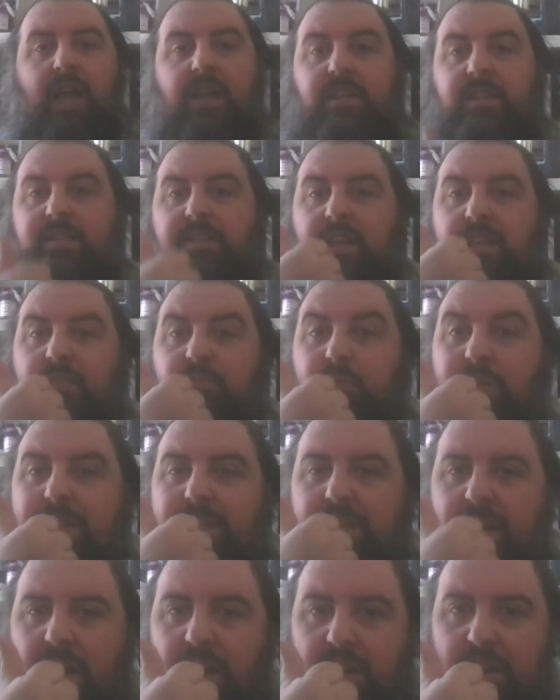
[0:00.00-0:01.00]
it says with
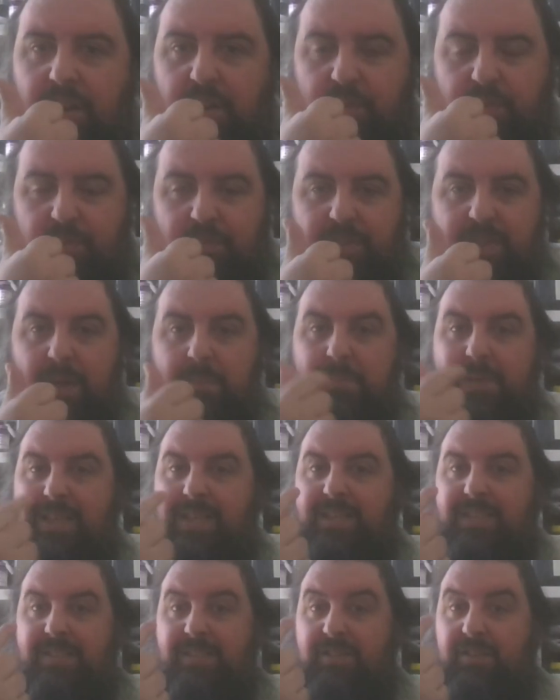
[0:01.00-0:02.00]
an Aleph, that
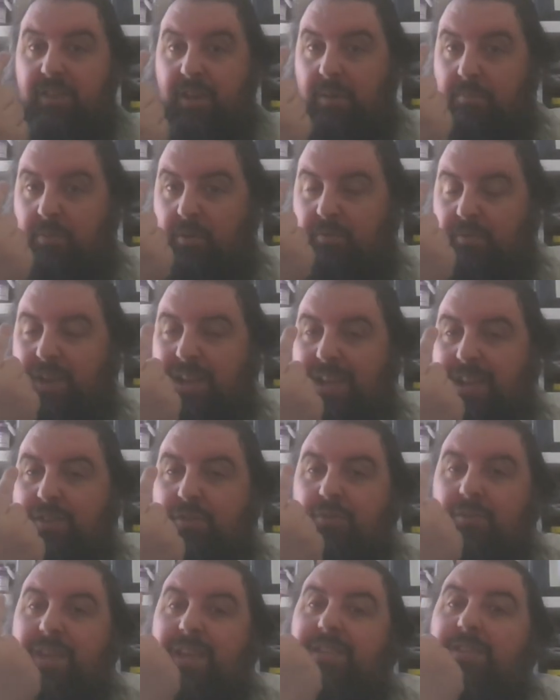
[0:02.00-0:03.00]
means I'm revealing
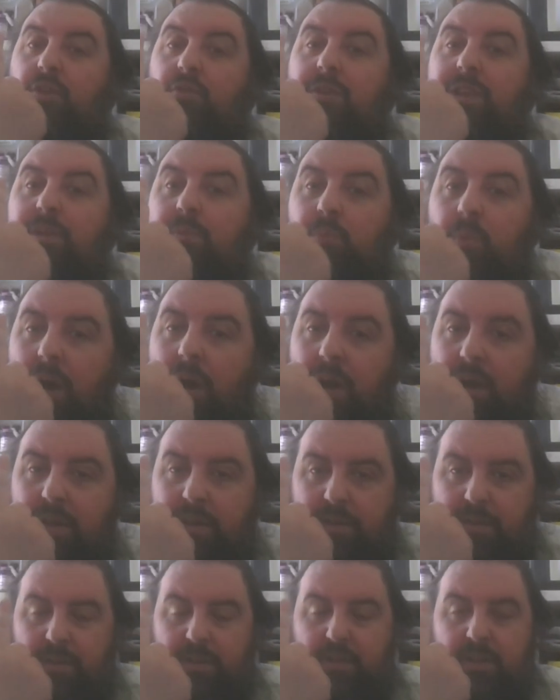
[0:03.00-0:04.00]
you there's only
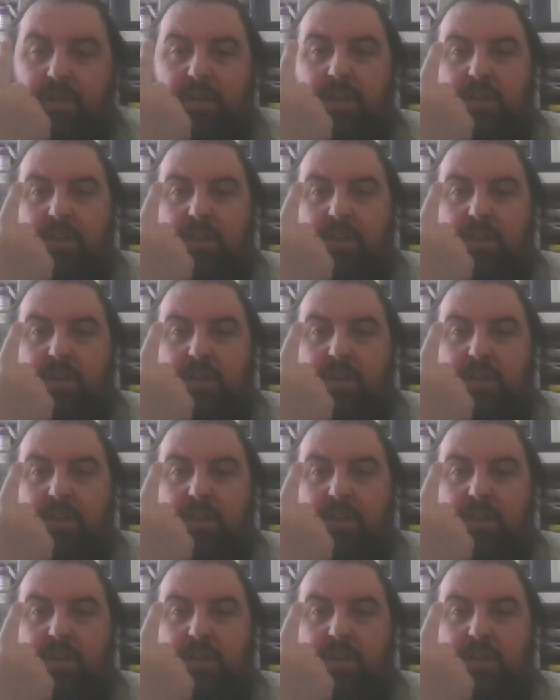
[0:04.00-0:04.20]
one.